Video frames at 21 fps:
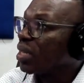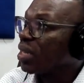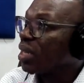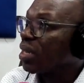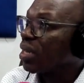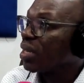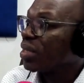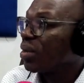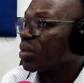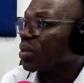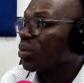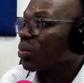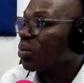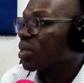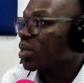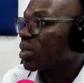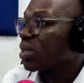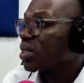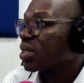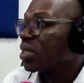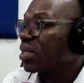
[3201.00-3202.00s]
There was a
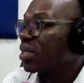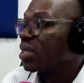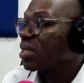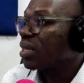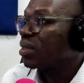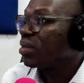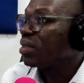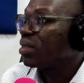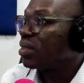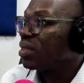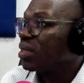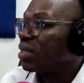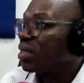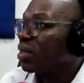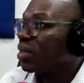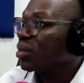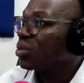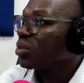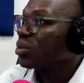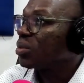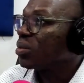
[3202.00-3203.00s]
question that
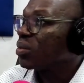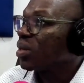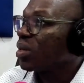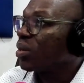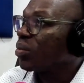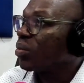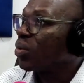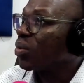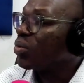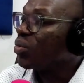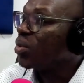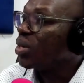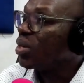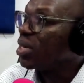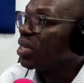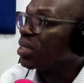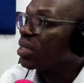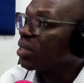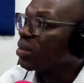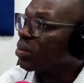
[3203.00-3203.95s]
dealt or related